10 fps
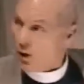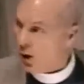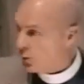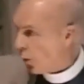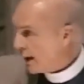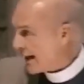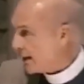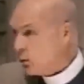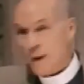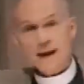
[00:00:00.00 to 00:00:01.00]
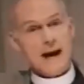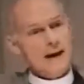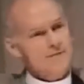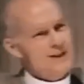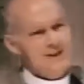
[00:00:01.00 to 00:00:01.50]
On one end, we
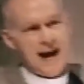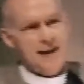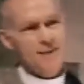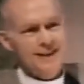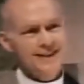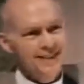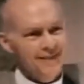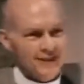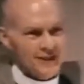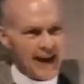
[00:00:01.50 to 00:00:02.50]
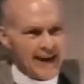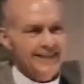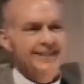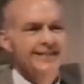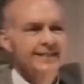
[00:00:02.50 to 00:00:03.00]
have Simon the saint.